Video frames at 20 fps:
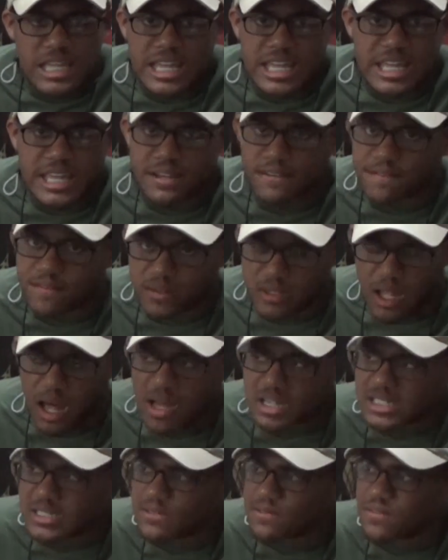in
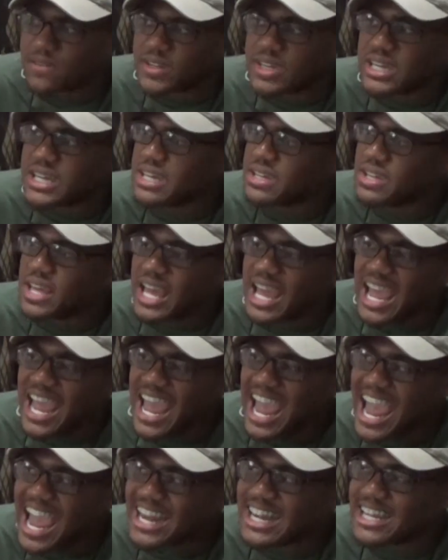philosophy,
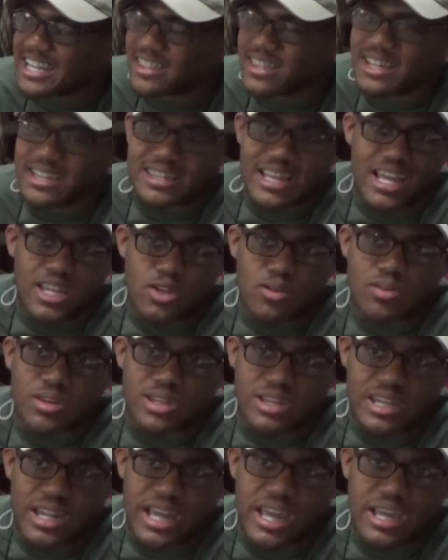anything that you
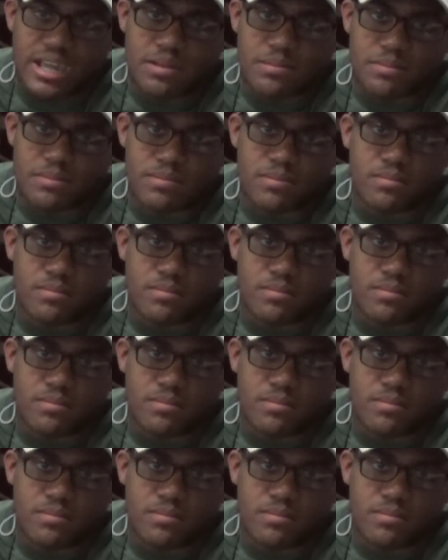can name.